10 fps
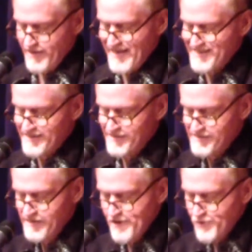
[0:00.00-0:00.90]
In
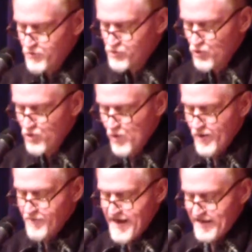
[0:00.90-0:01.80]
essence, there was no
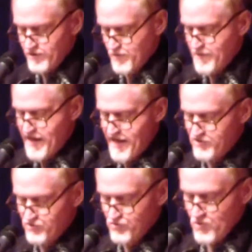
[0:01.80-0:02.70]
going back to the
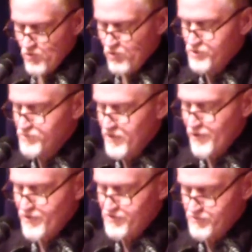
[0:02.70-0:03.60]
past once
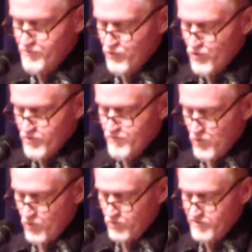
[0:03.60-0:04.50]
modernism broke the
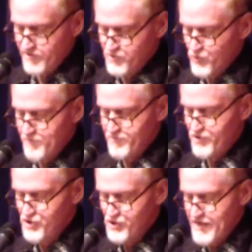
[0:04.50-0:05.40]
mold and swept
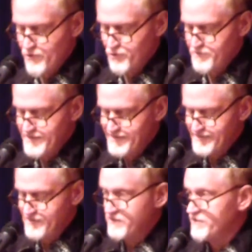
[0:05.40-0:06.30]
the shattered
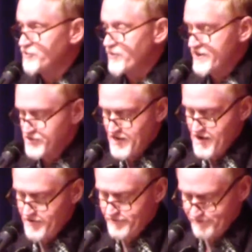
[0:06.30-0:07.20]
pieces into the trash
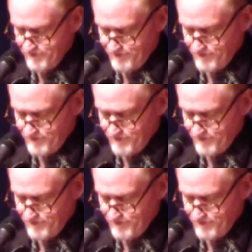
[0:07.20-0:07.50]
can.